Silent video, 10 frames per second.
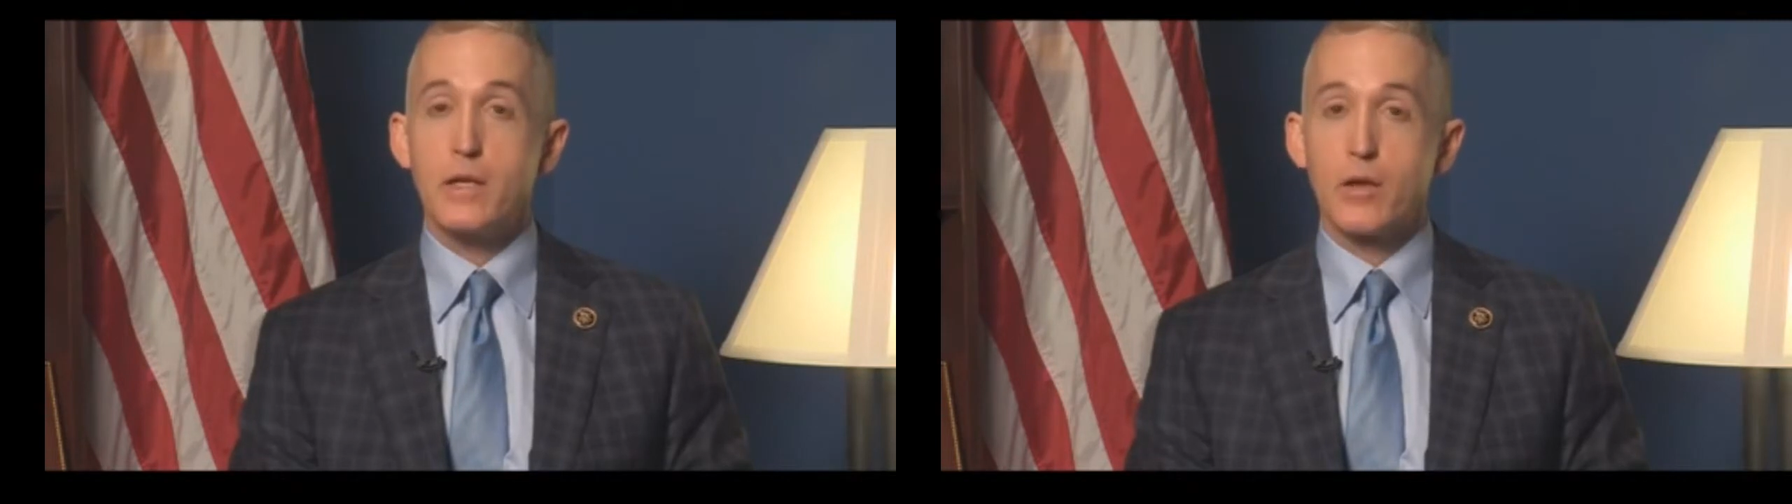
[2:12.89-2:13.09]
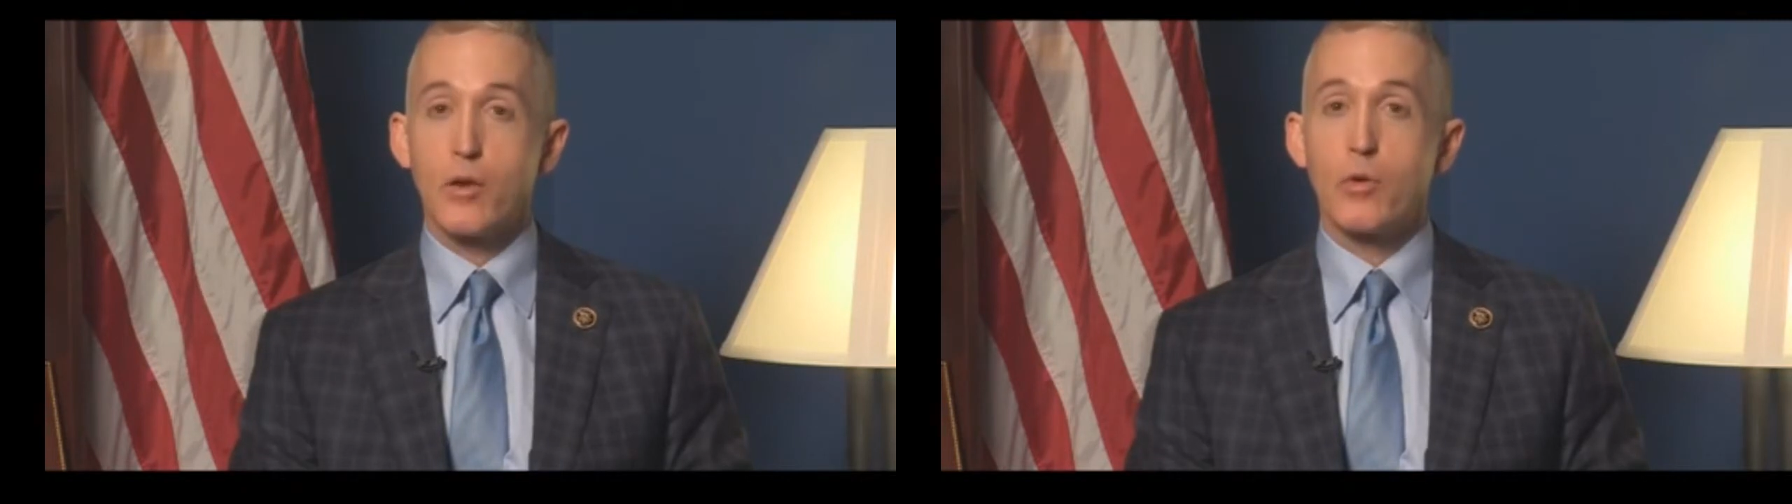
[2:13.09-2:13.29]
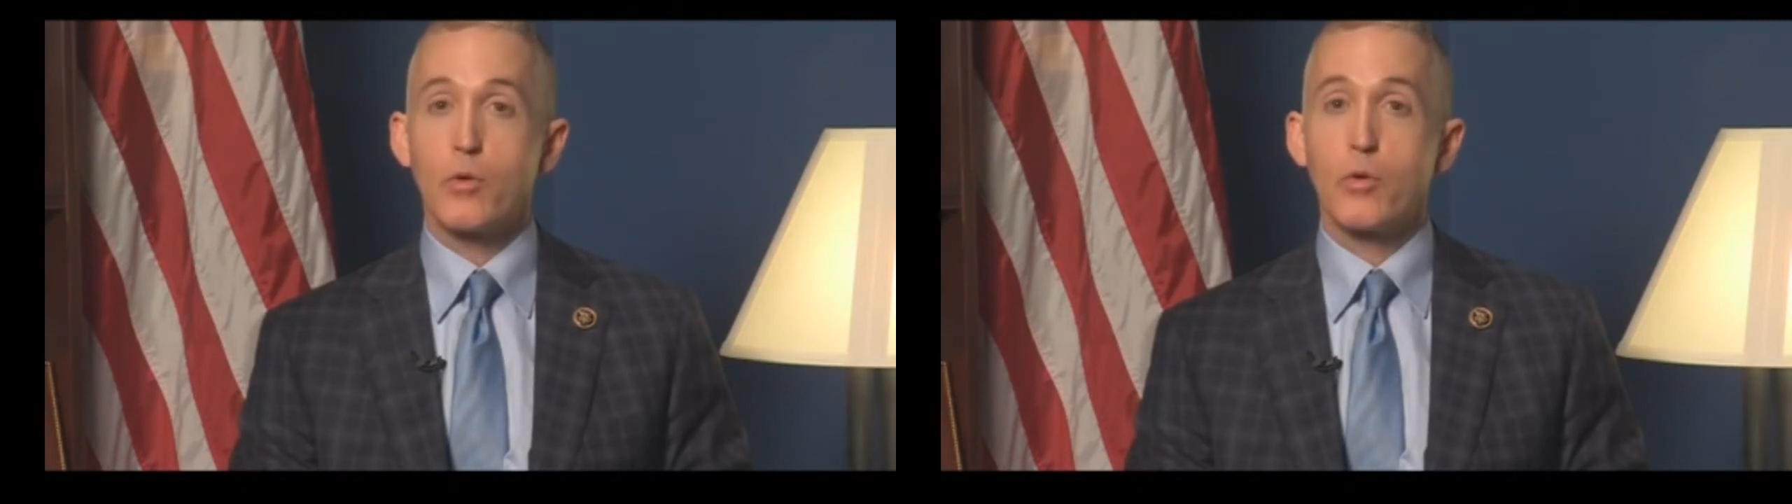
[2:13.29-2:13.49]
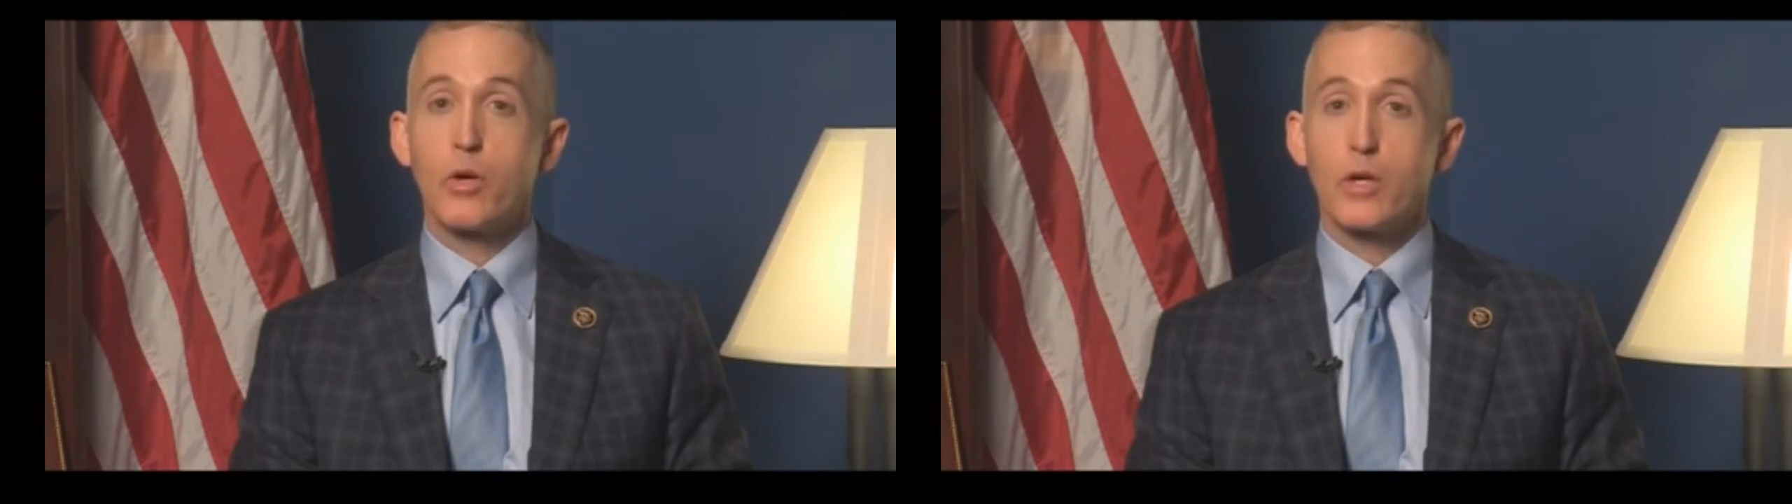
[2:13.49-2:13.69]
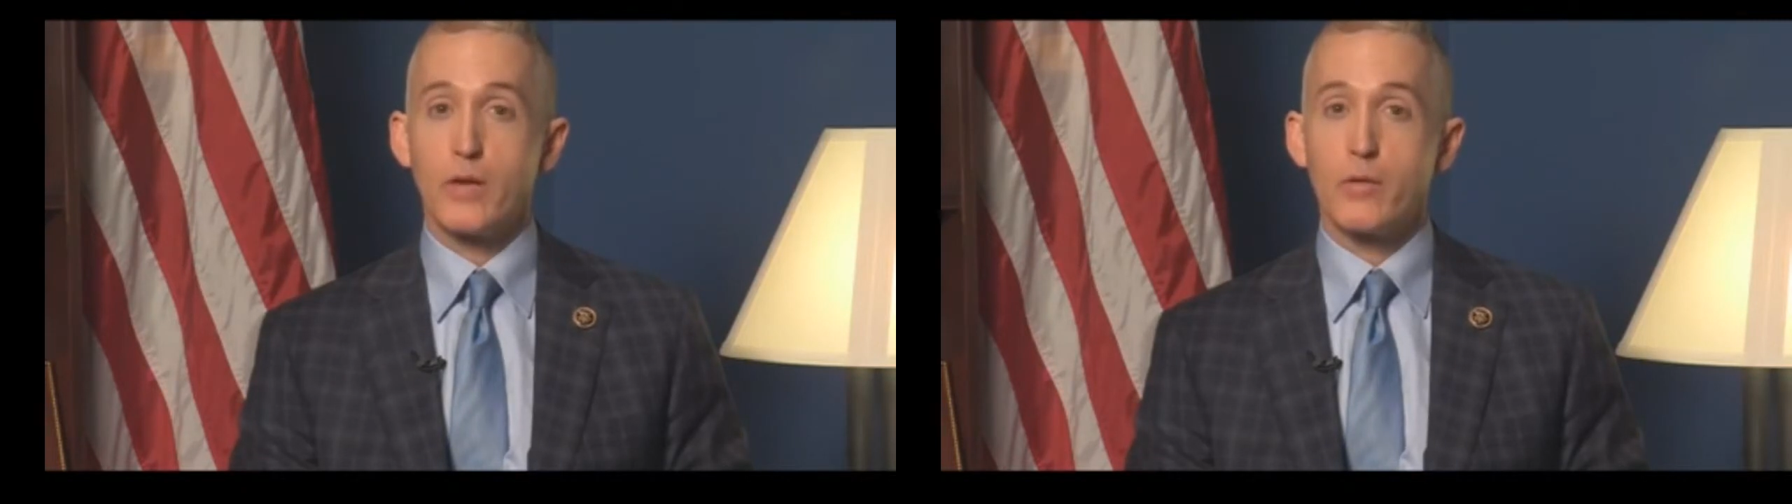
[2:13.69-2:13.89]
and
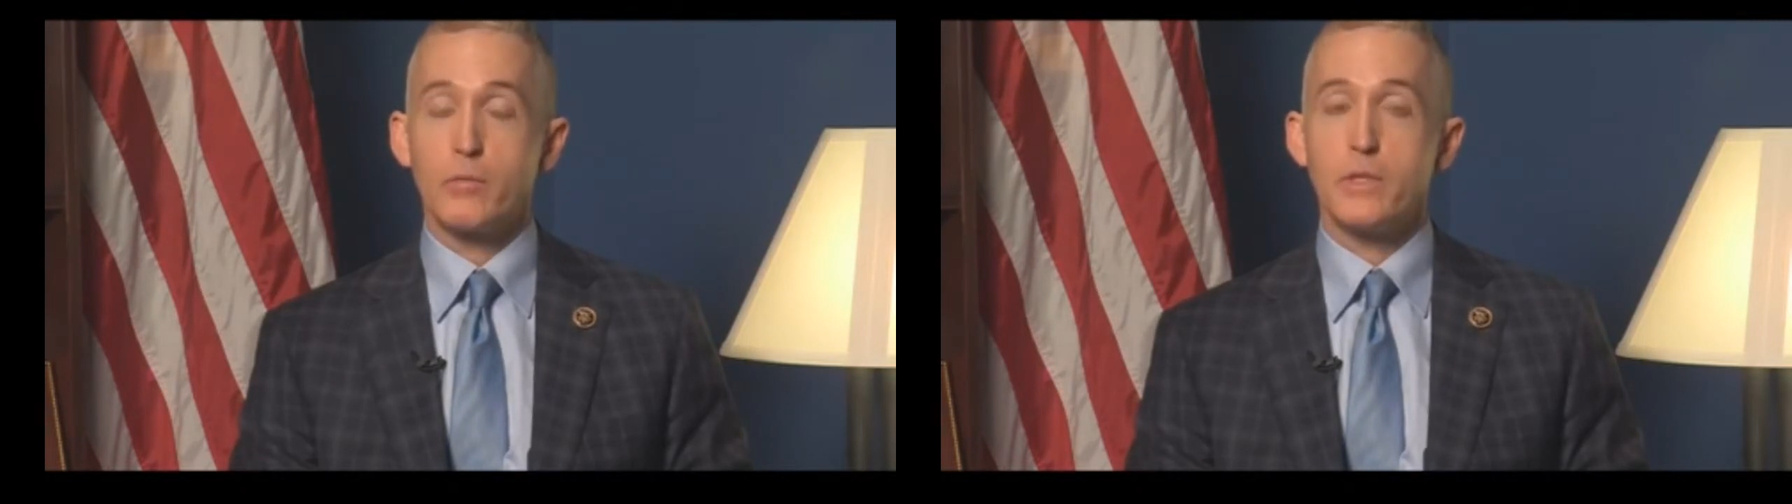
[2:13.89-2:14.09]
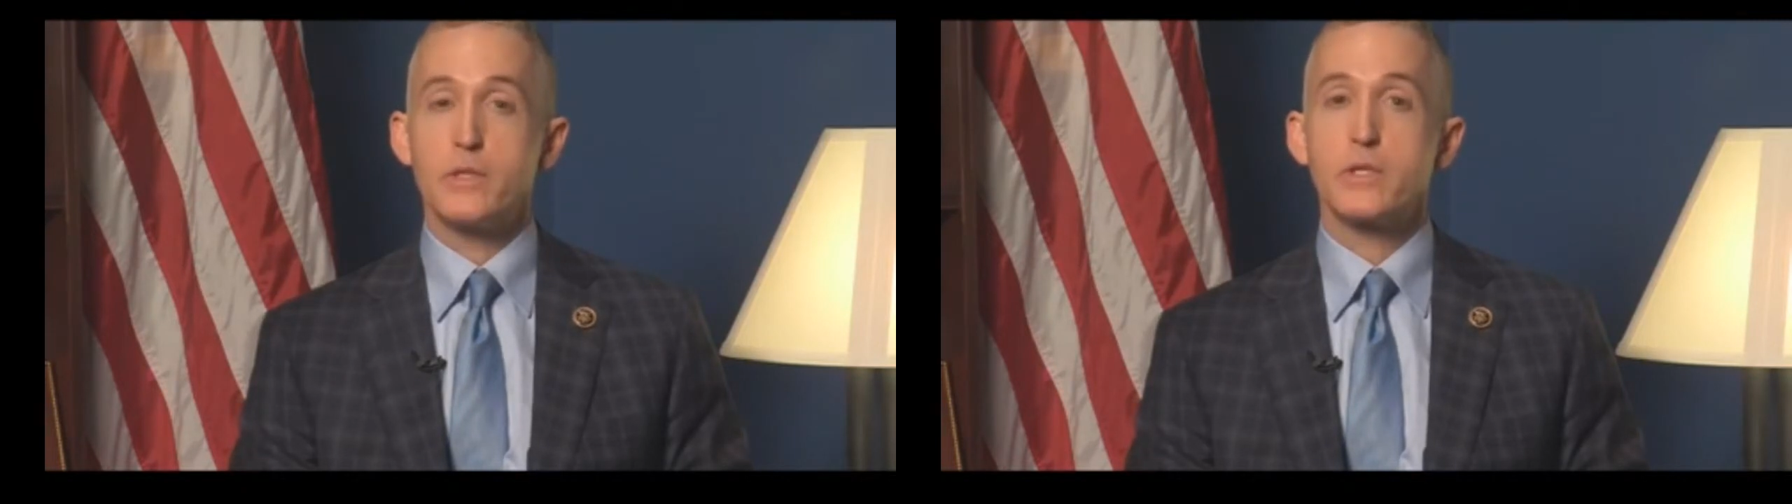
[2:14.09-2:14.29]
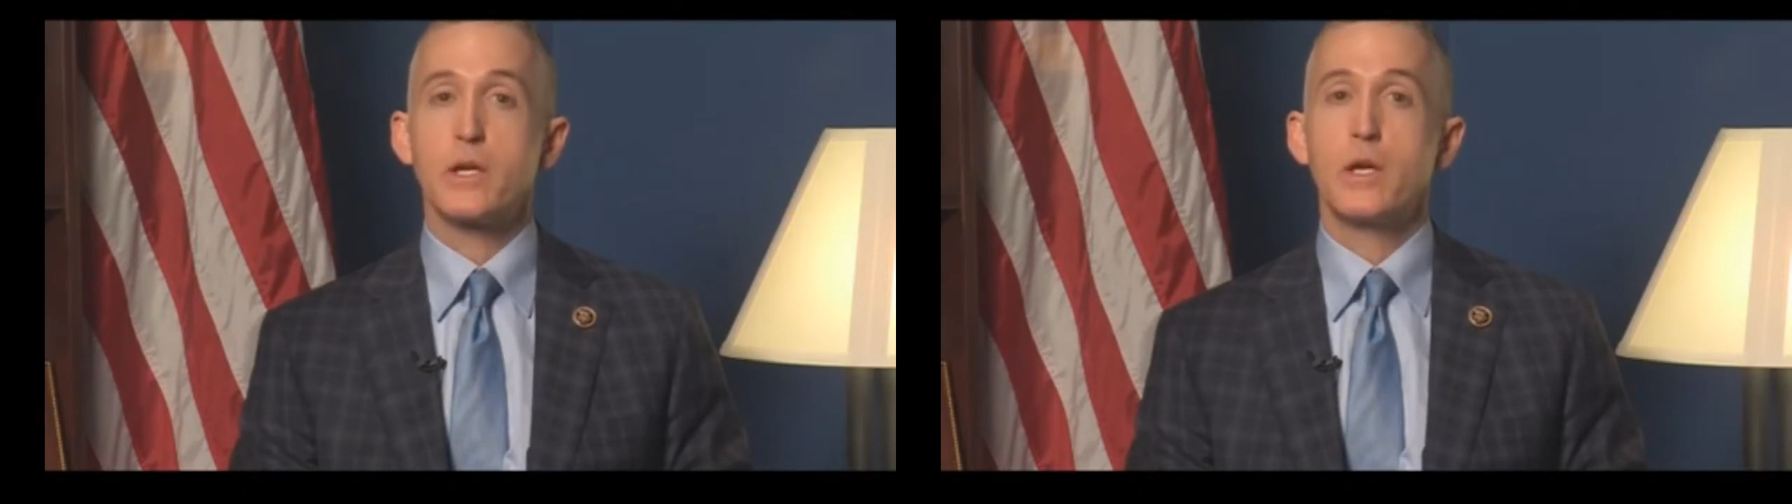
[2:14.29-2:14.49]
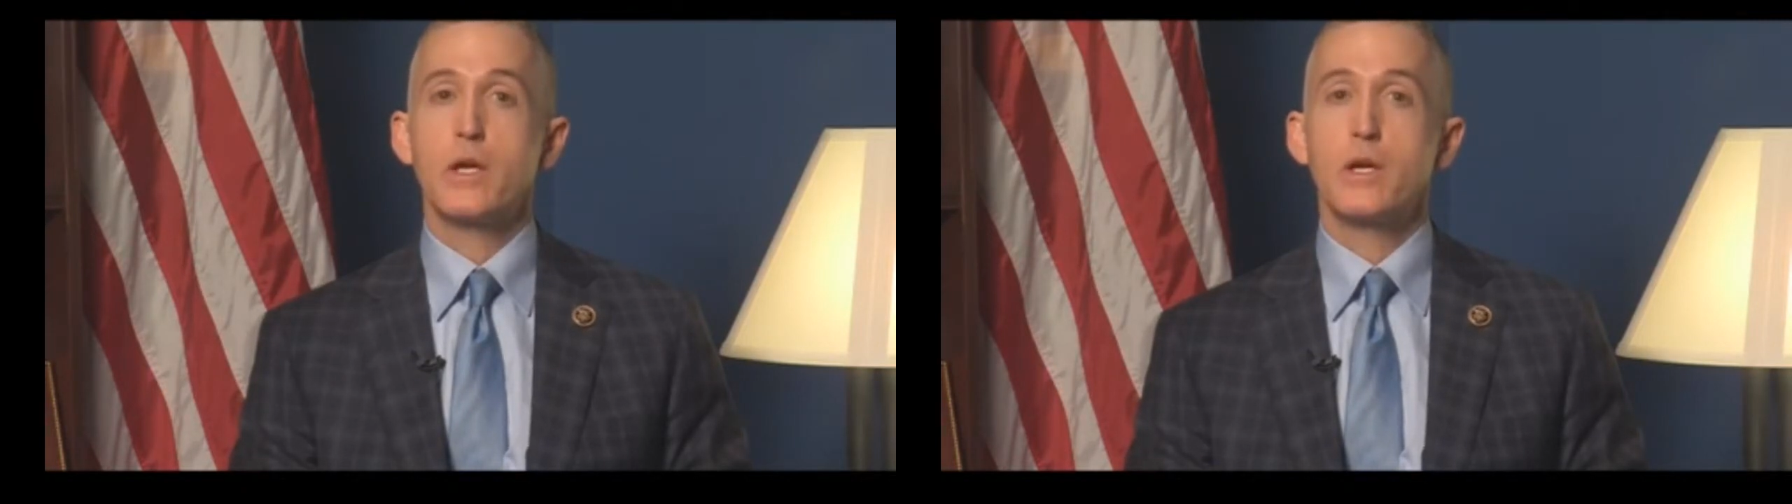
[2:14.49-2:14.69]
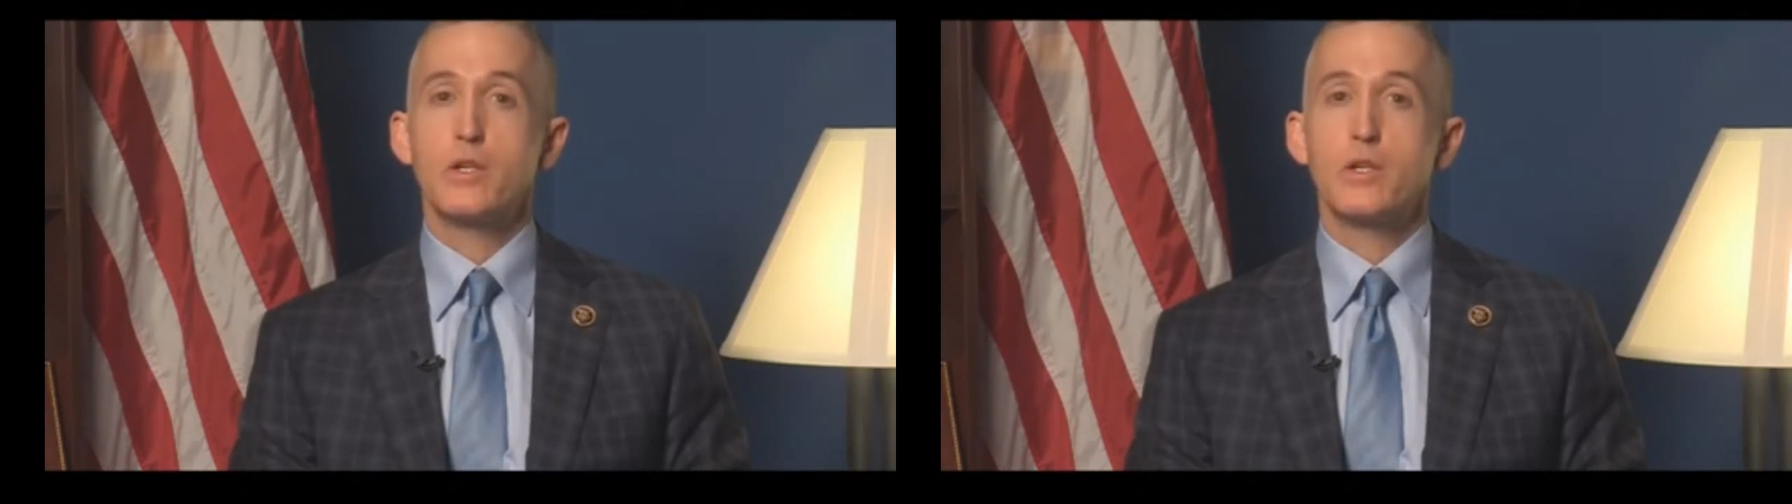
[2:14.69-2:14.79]
local governments